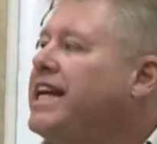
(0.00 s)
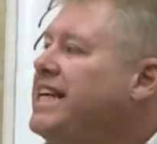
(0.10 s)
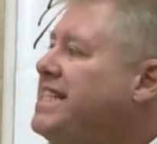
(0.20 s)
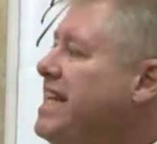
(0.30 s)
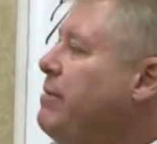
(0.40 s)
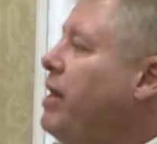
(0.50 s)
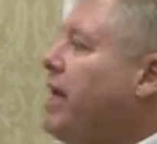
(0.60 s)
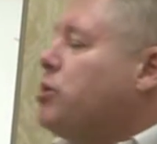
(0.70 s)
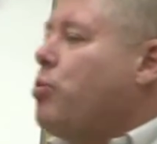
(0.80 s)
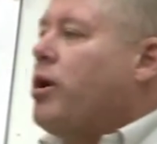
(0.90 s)
seem like
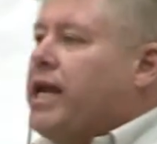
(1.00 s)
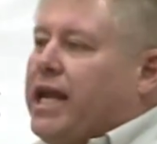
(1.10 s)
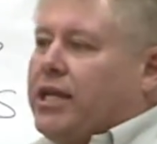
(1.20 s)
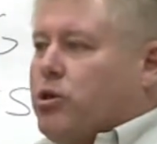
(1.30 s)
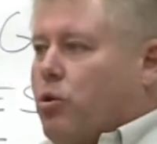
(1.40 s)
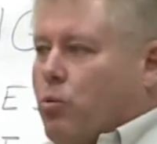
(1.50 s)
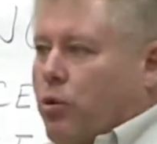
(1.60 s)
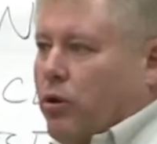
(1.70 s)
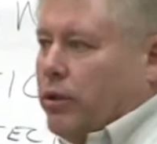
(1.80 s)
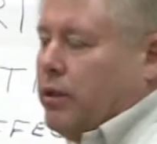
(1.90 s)
it's working in its own
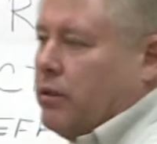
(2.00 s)
world.